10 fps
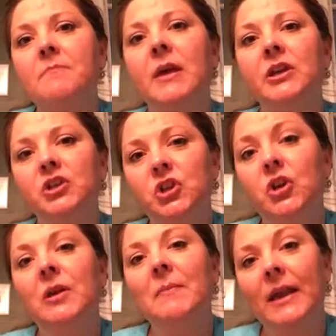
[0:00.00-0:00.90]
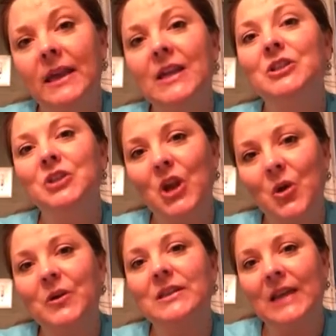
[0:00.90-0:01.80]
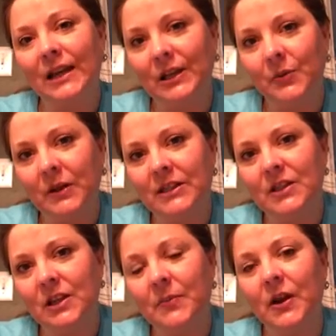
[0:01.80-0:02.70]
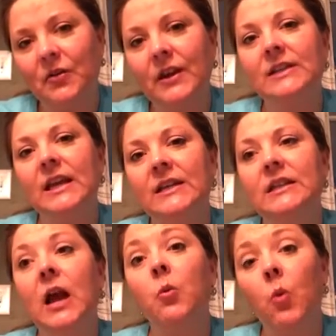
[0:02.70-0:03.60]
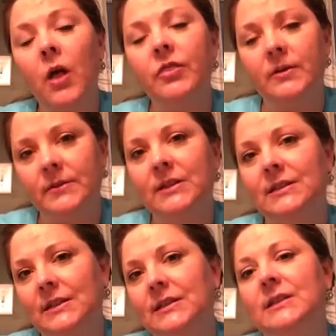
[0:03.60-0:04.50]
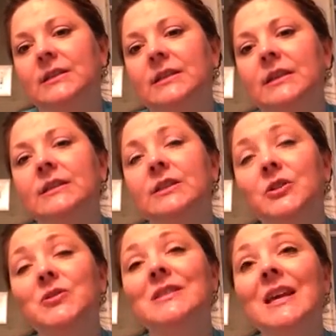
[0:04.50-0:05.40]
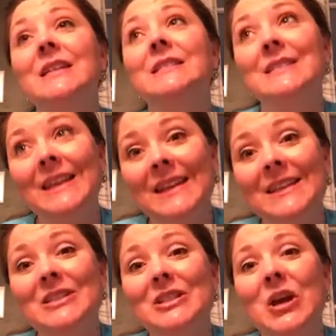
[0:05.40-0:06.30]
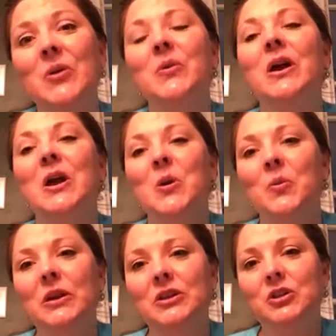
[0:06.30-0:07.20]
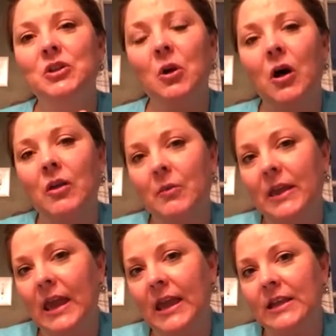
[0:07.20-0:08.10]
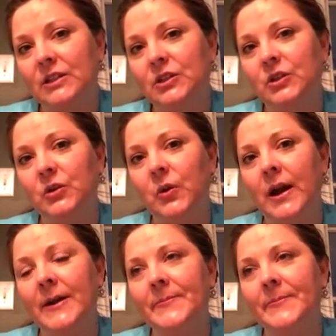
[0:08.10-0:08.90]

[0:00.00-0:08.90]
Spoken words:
make sure that my kids know exactly what is going to be on that test. I want them to succeed, so we do all that we can to